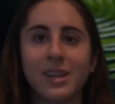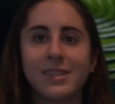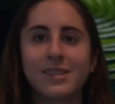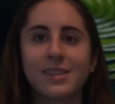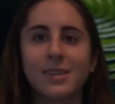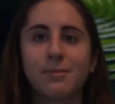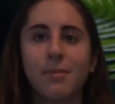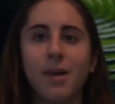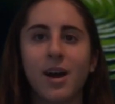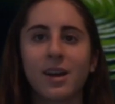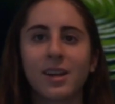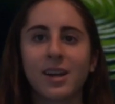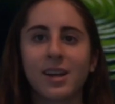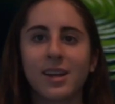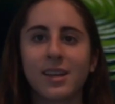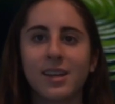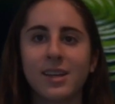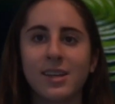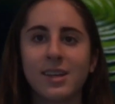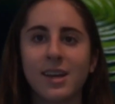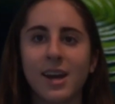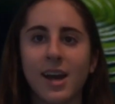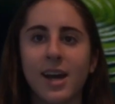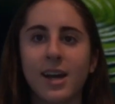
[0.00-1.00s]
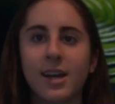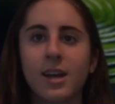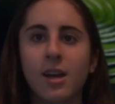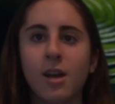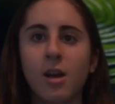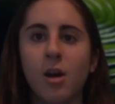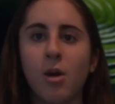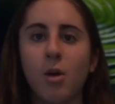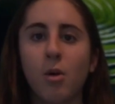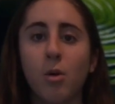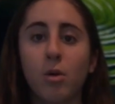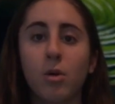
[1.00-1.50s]
is the macahia,
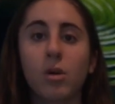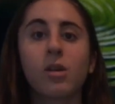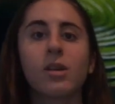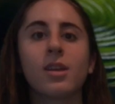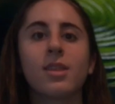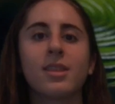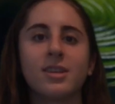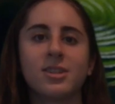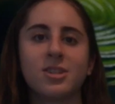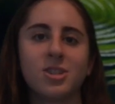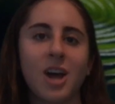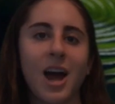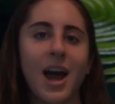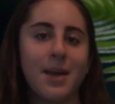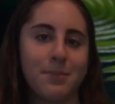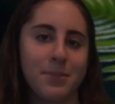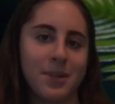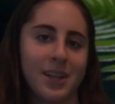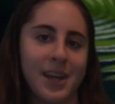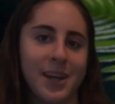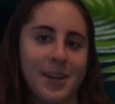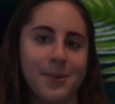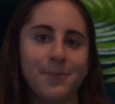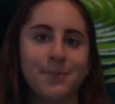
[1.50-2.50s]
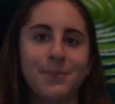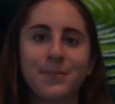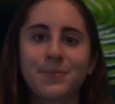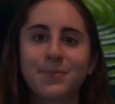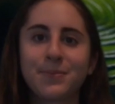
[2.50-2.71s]
or the shy plant.